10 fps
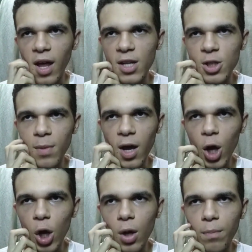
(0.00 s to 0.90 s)
That's
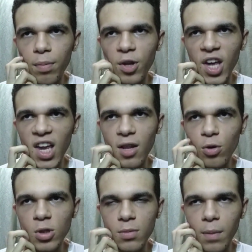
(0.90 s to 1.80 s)
my plan.
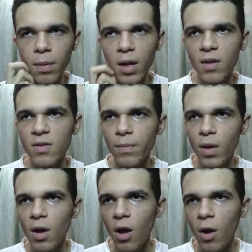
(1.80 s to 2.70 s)
Those are my plans.
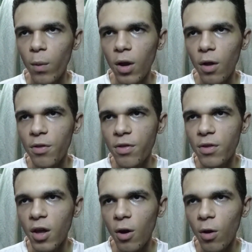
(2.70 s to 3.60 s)
When
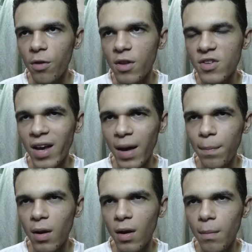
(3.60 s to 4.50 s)
did all of this
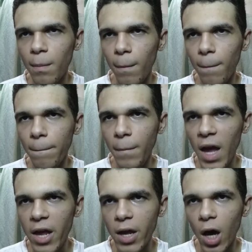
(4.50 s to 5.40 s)
happen?
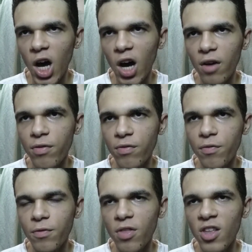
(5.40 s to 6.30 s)
May of
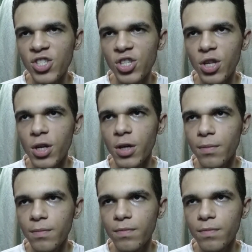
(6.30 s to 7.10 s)
this year.